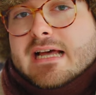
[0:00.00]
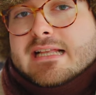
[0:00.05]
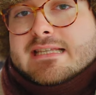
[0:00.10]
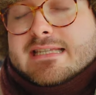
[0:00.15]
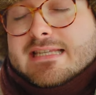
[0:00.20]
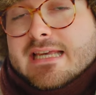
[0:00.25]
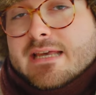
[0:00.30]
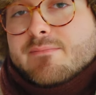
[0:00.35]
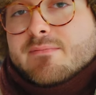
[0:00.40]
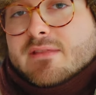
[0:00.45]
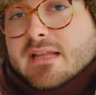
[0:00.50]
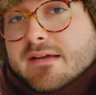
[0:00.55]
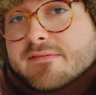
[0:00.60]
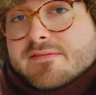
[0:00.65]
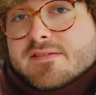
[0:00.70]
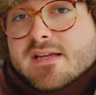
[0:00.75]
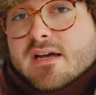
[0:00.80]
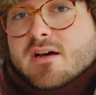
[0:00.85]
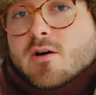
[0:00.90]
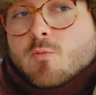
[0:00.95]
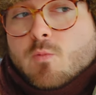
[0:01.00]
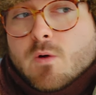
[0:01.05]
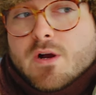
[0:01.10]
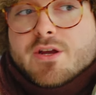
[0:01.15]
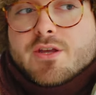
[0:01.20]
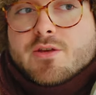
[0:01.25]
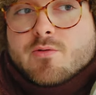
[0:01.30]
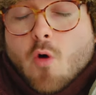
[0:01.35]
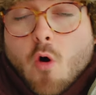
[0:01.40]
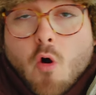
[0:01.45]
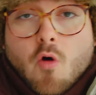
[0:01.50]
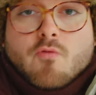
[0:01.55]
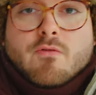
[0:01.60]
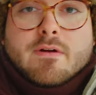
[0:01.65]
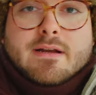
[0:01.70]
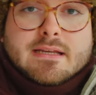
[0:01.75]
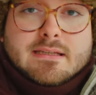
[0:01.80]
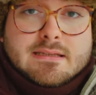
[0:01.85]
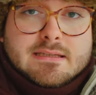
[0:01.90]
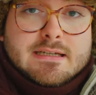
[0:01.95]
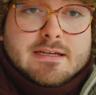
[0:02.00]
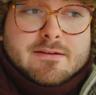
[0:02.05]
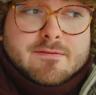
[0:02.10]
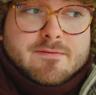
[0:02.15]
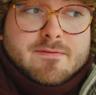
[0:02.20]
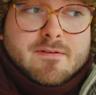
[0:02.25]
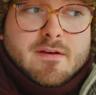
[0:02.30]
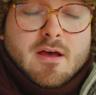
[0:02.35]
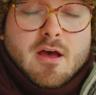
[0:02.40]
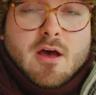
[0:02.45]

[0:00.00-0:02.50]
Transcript: that same lifestyle where you already live